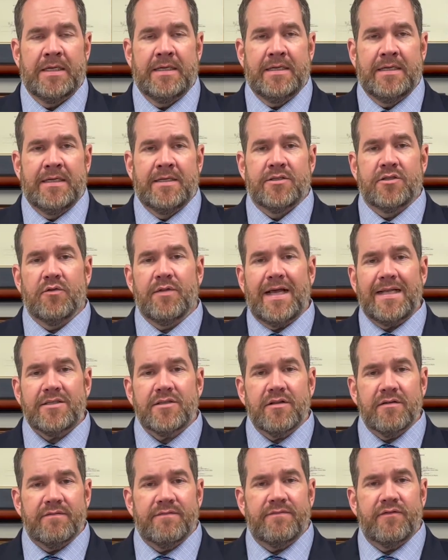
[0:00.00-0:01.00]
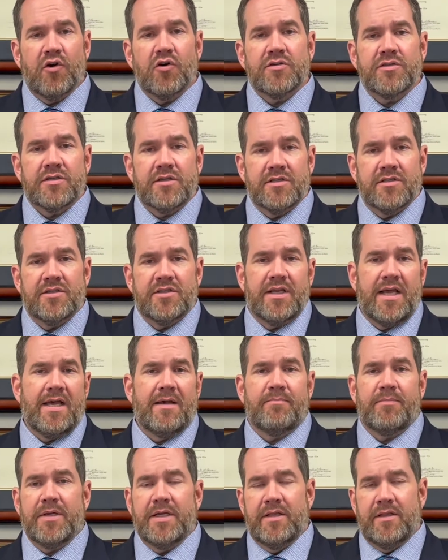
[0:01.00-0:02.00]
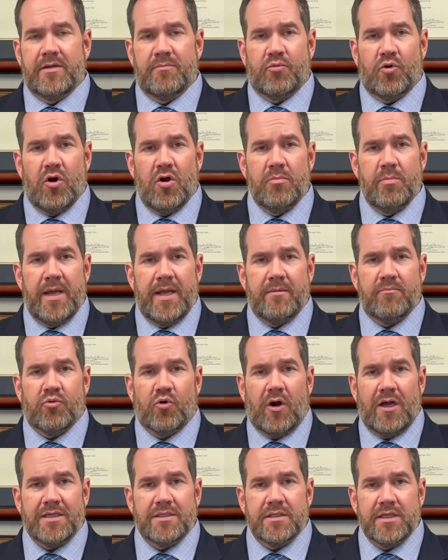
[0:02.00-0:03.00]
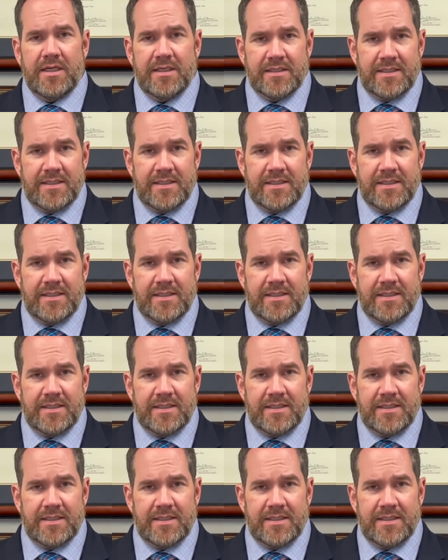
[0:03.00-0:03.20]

So that's the first step in the probate process,